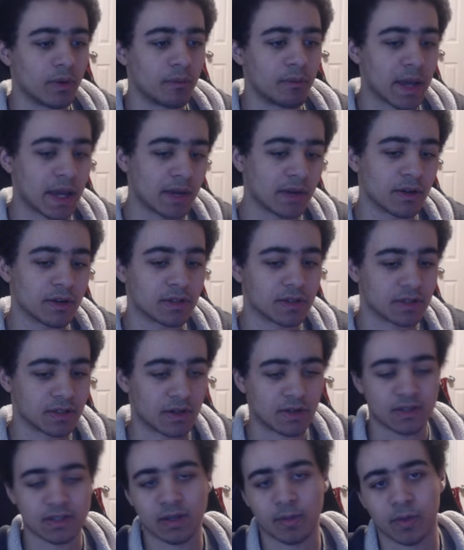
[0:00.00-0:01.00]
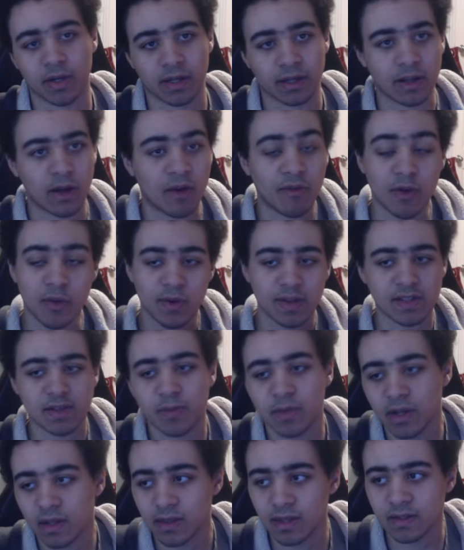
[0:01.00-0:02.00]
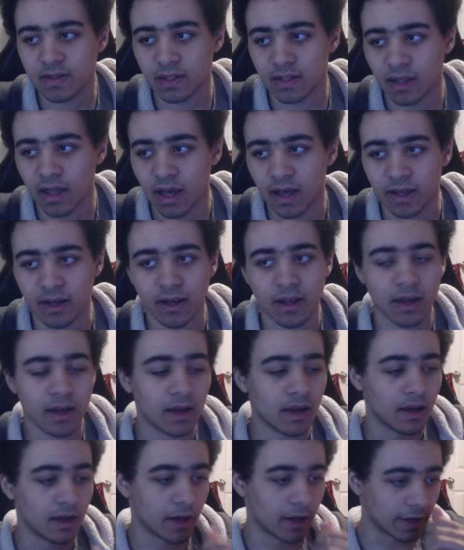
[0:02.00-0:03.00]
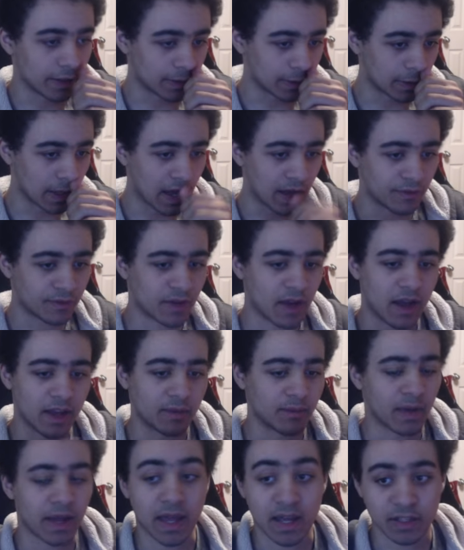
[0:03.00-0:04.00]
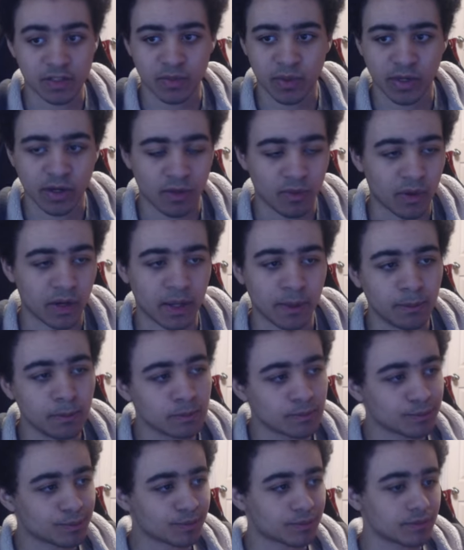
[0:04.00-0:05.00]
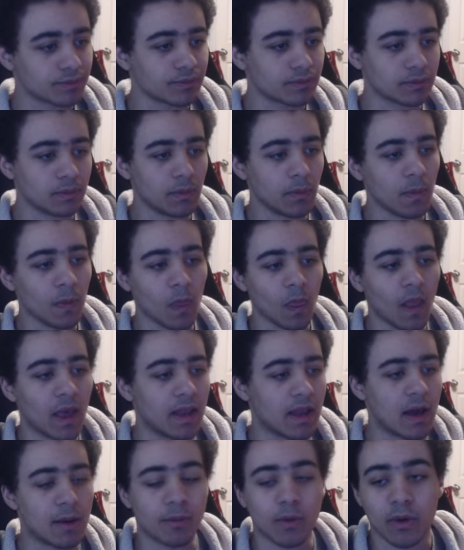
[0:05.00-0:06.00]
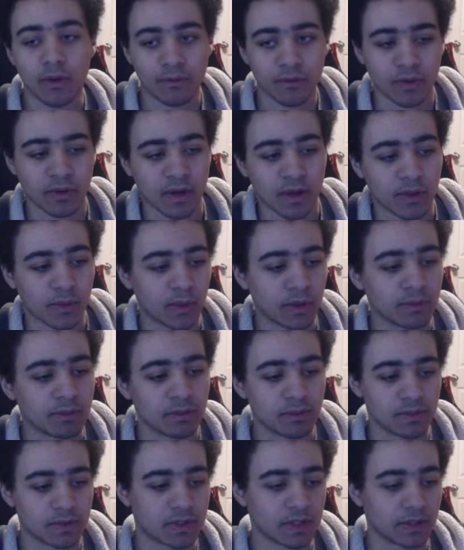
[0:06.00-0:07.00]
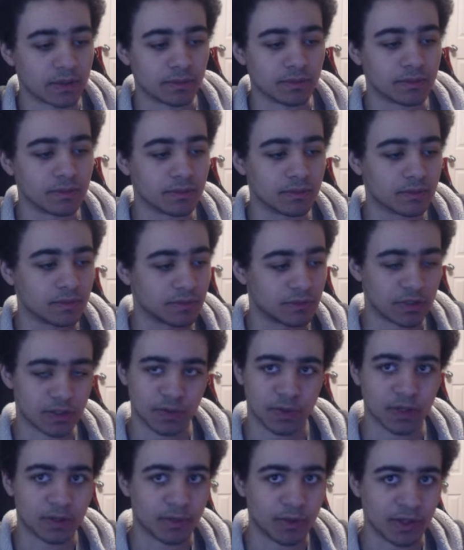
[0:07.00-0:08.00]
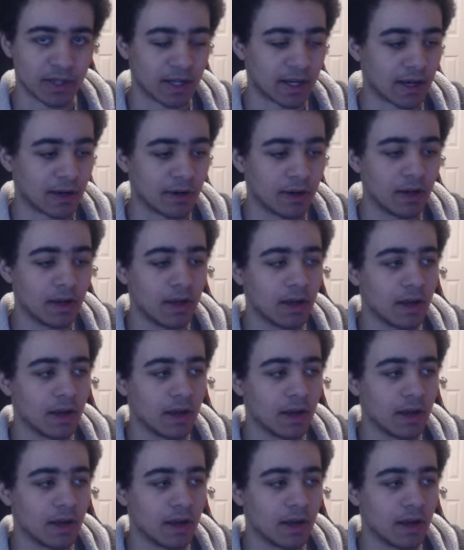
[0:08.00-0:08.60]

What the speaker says: banner to start summoning. Now, I've already summoned on this a lot. I've got my S rank already, and now I'm going for another one. So, just wanted to point that out.